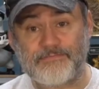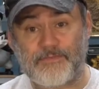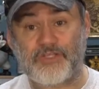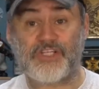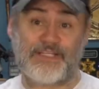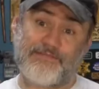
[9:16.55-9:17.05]

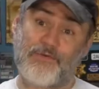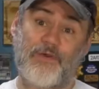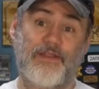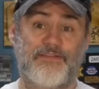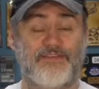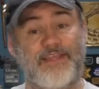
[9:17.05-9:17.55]
because you live in
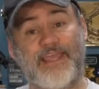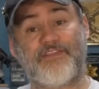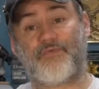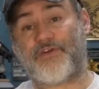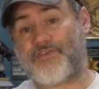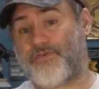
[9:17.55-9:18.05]
one of the
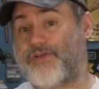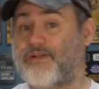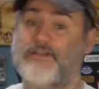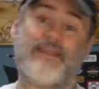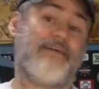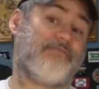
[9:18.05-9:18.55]
states where it's going
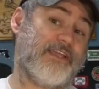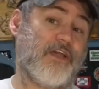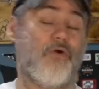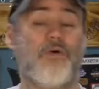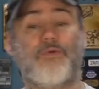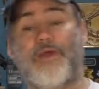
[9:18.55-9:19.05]
to definitely
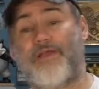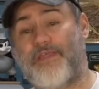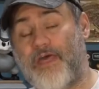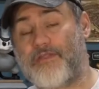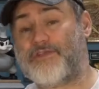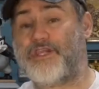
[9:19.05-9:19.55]
go one way or the other,